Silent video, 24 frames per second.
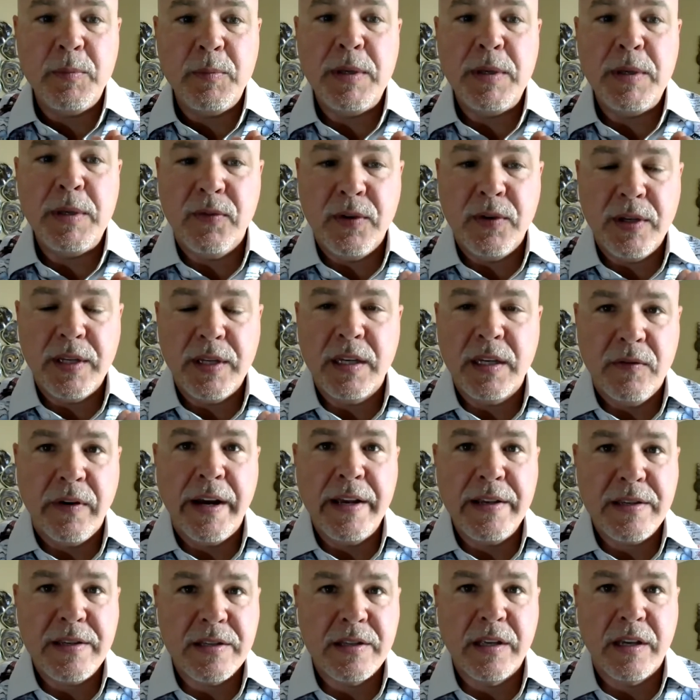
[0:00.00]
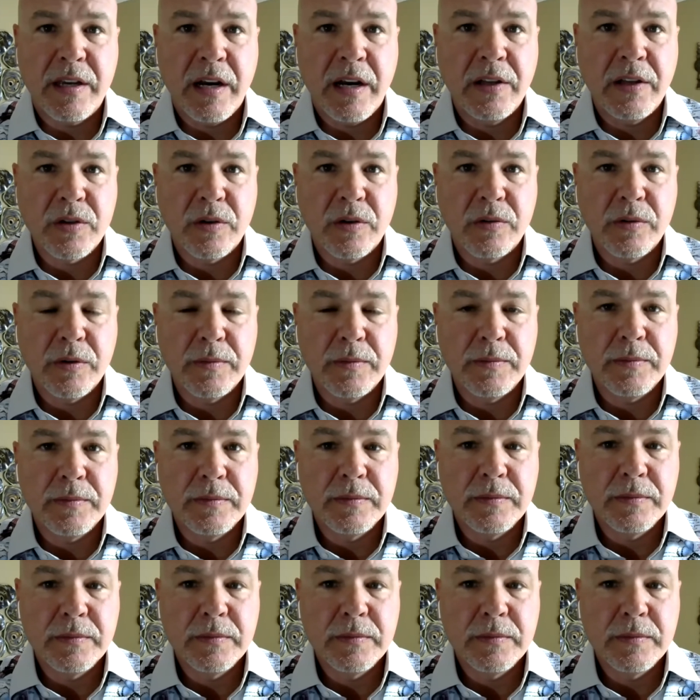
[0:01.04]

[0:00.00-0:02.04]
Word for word: they be giving advice in the consult room?